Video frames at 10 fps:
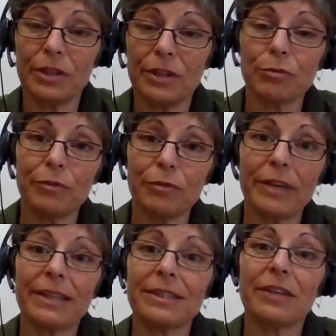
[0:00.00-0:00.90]
to
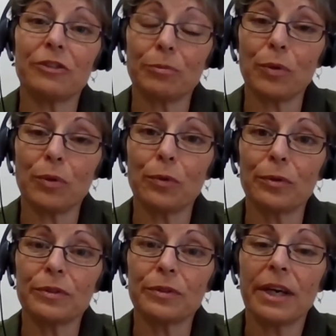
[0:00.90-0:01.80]
reflect and to
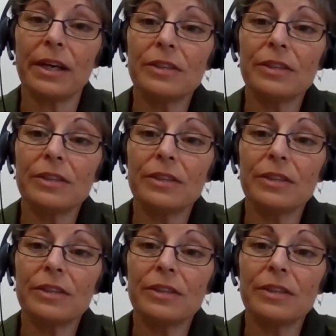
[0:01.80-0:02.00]
pause